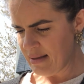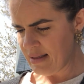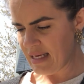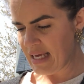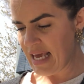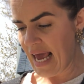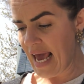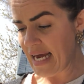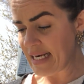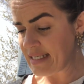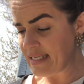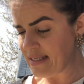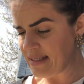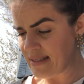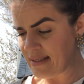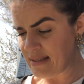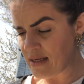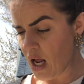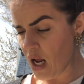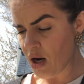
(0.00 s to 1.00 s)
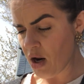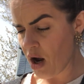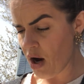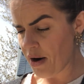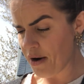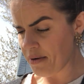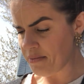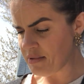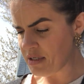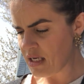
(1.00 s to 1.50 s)
The cactus is not
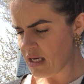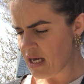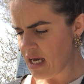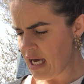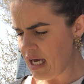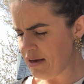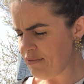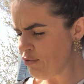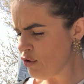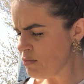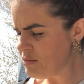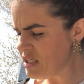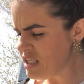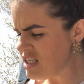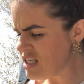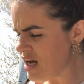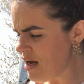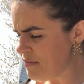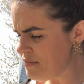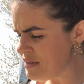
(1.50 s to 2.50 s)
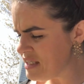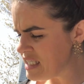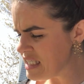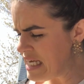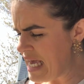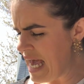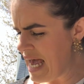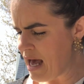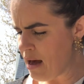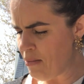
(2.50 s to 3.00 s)
harmed. It forms a tough
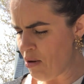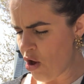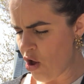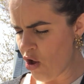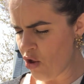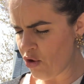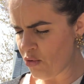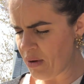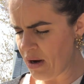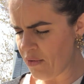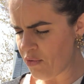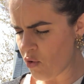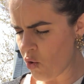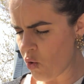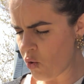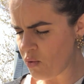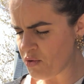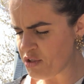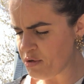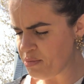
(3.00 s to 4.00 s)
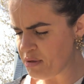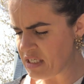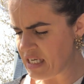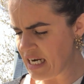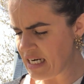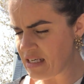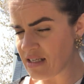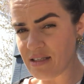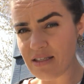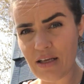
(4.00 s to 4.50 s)
scab all around the hole to
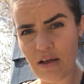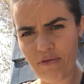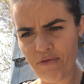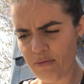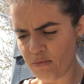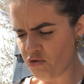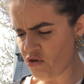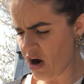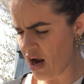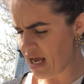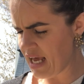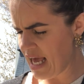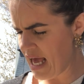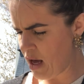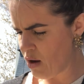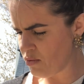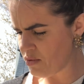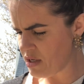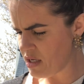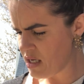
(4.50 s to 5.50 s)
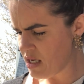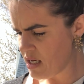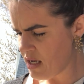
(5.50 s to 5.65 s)
protect itself from drying out.